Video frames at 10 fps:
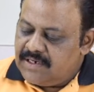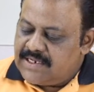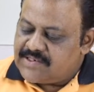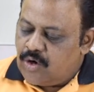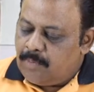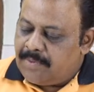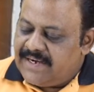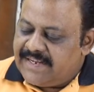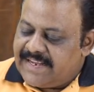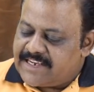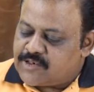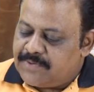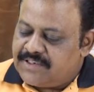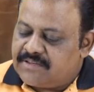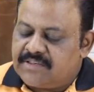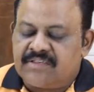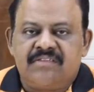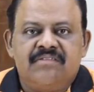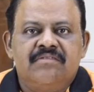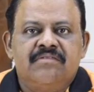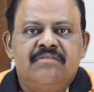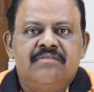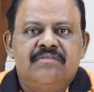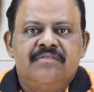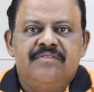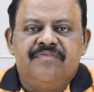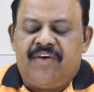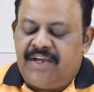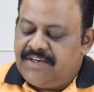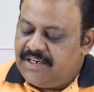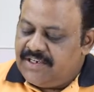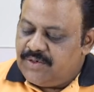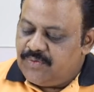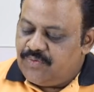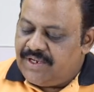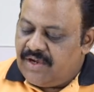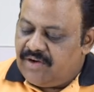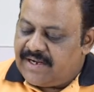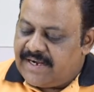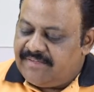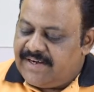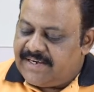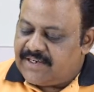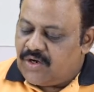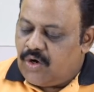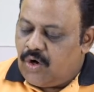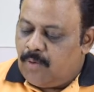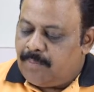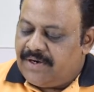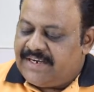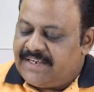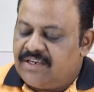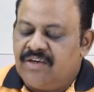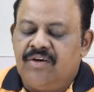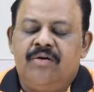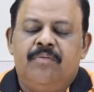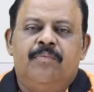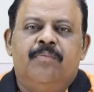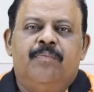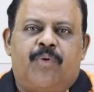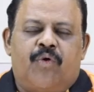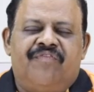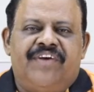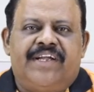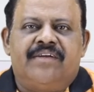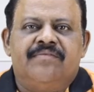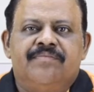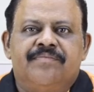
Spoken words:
less operating expenses, finally we have arrived at operating profit.